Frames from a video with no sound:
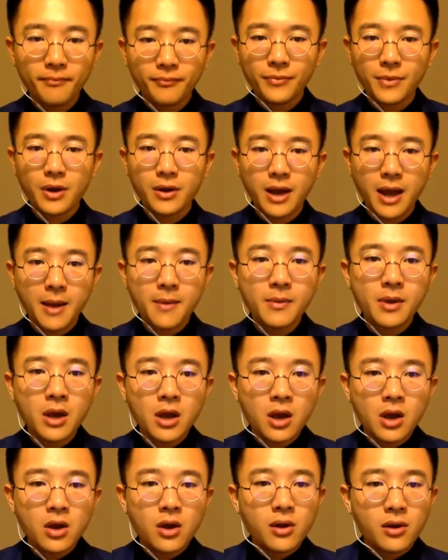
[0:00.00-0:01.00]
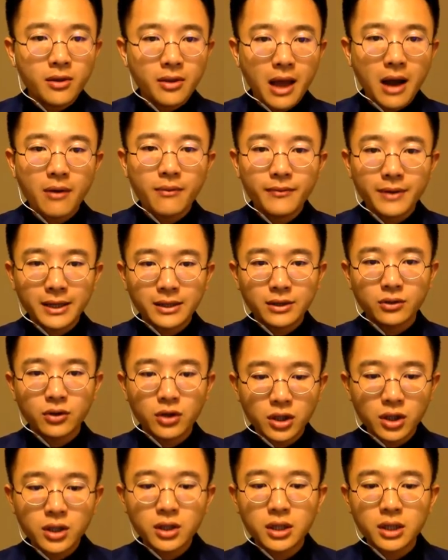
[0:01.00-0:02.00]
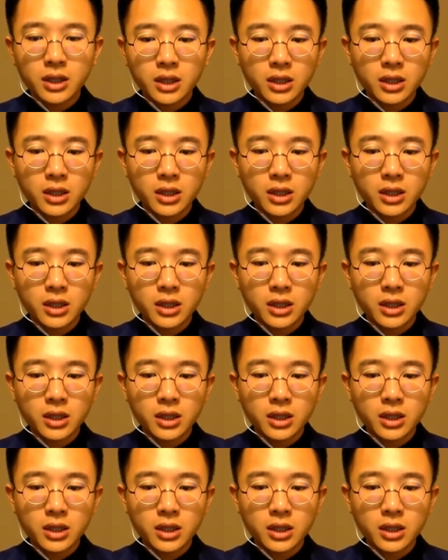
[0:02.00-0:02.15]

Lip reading: Okay, now that's good.